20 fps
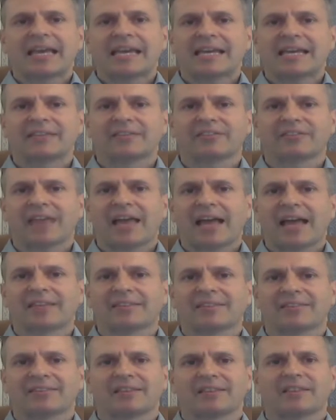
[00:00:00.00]
is
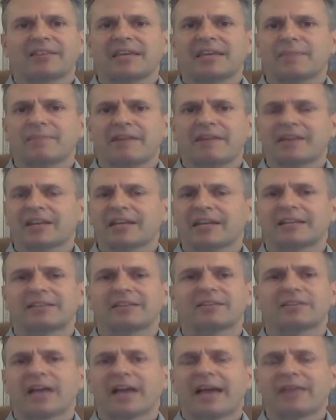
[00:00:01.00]
that the
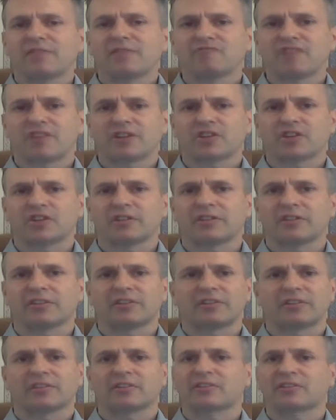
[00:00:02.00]
Americans and the Russians,
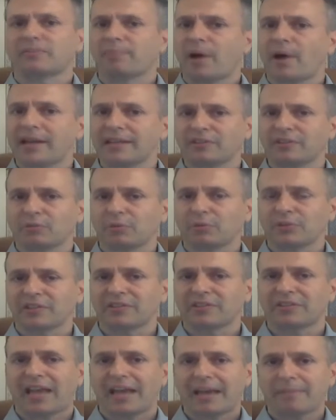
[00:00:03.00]
despite what
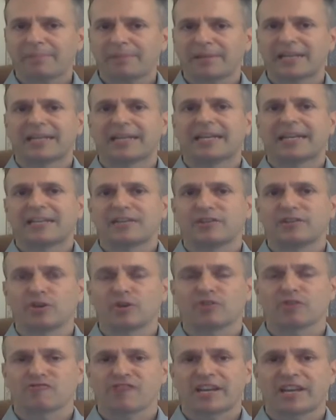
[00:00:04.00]
is happening in
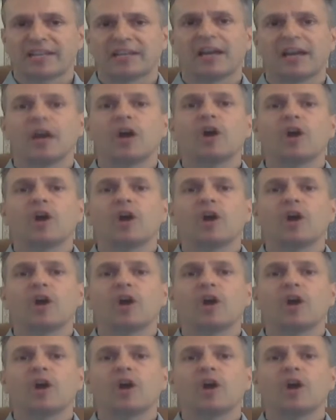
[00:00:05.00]
Ukraine,